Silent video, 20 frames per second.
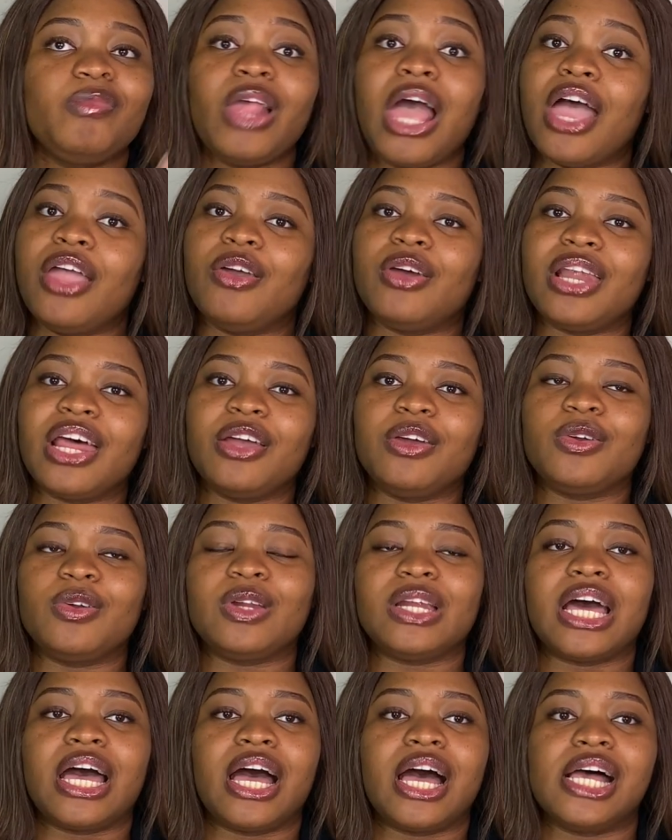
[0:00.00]
Ayola
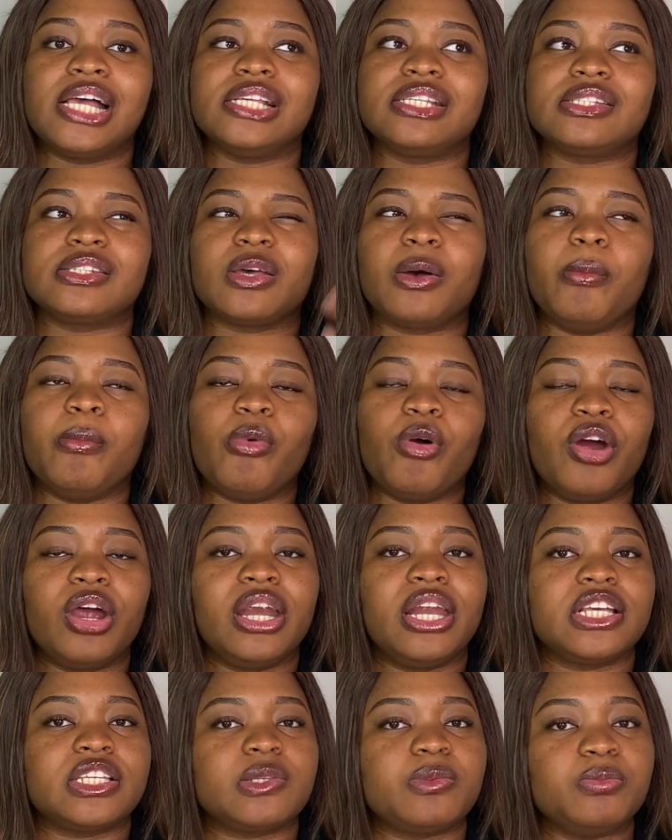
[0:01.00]
Yolola has more or
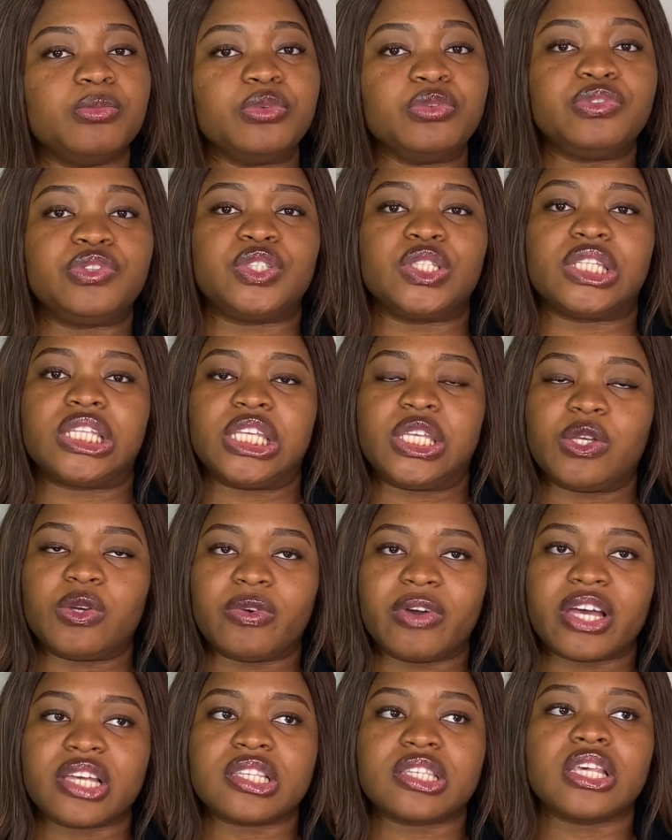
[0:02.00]
less moved to the
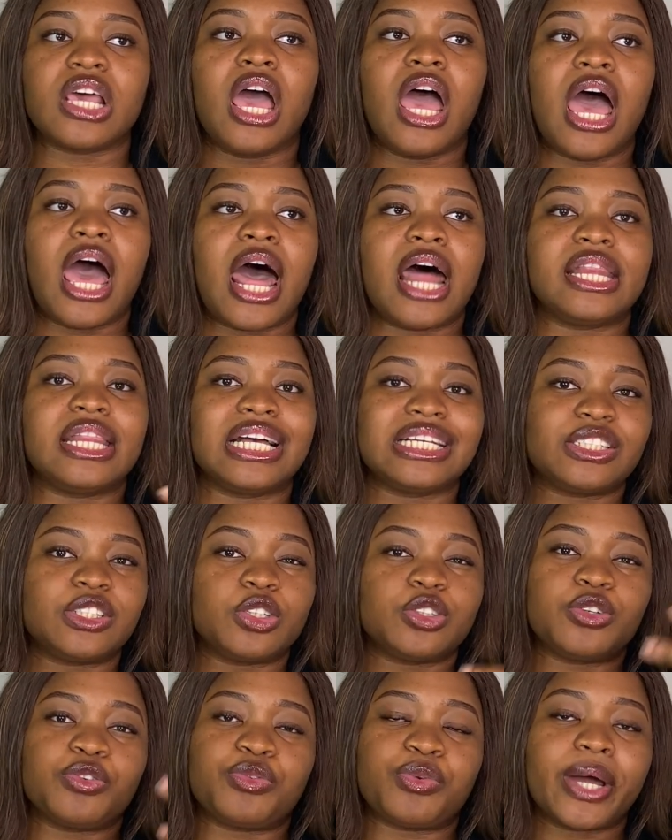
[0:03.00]
US, and that's
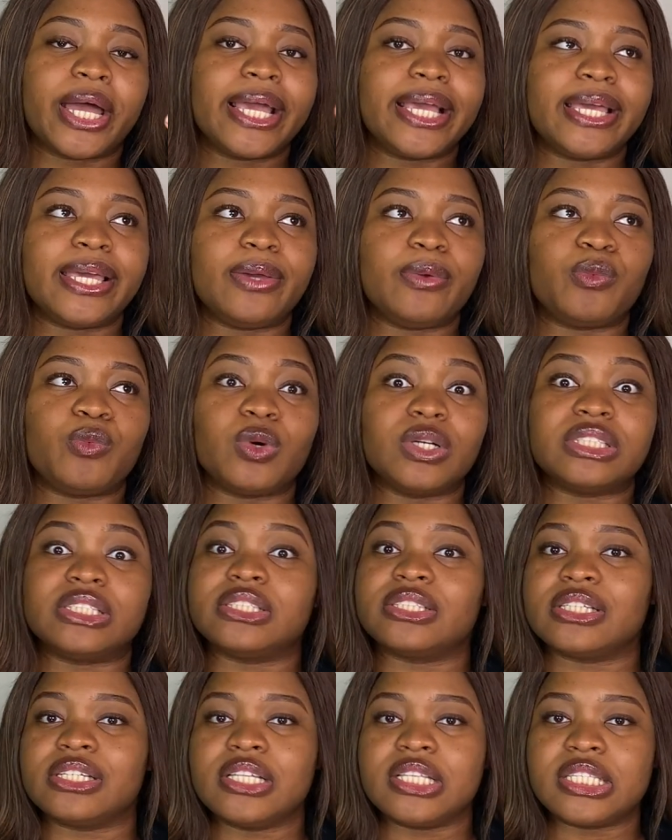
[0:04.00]
sort of why he
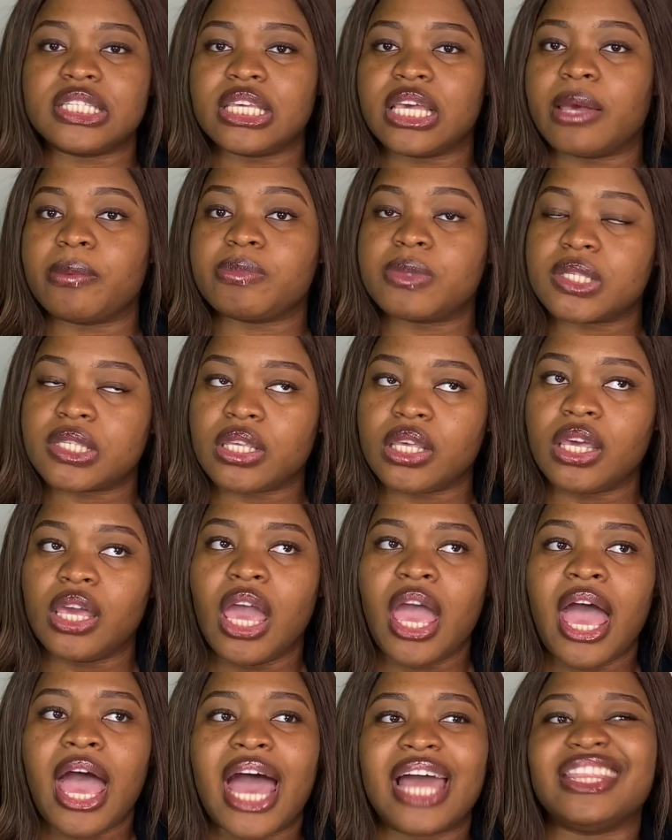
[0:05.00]
wasn't in TMC.
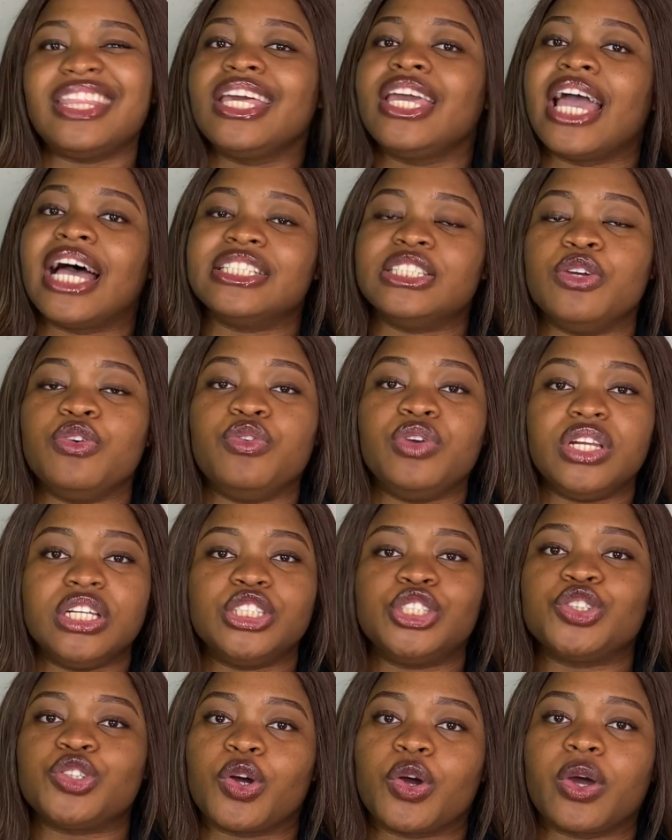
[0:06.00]
I think he has a really
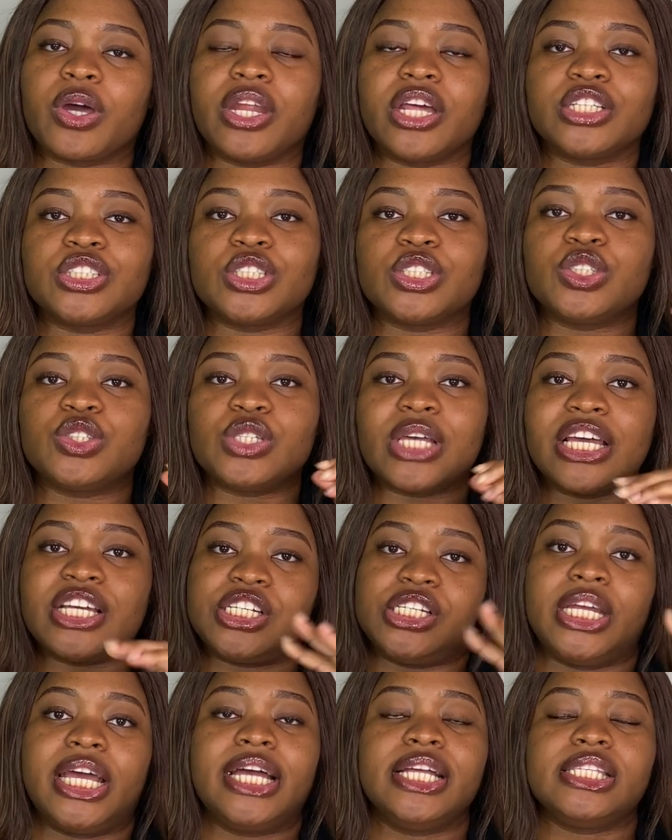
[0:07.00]
strong connection to
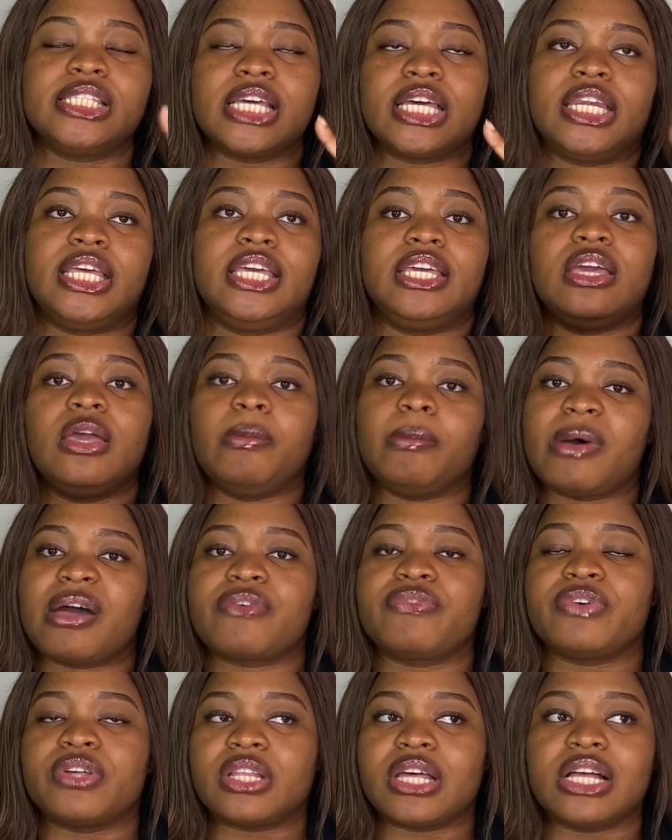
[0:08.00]
SGIT, and he came back
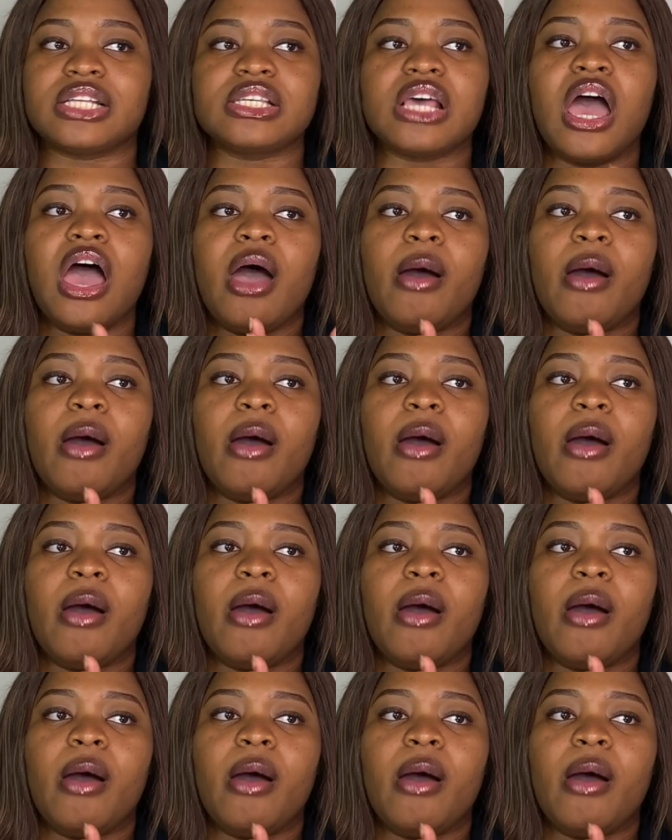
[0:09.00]
for that.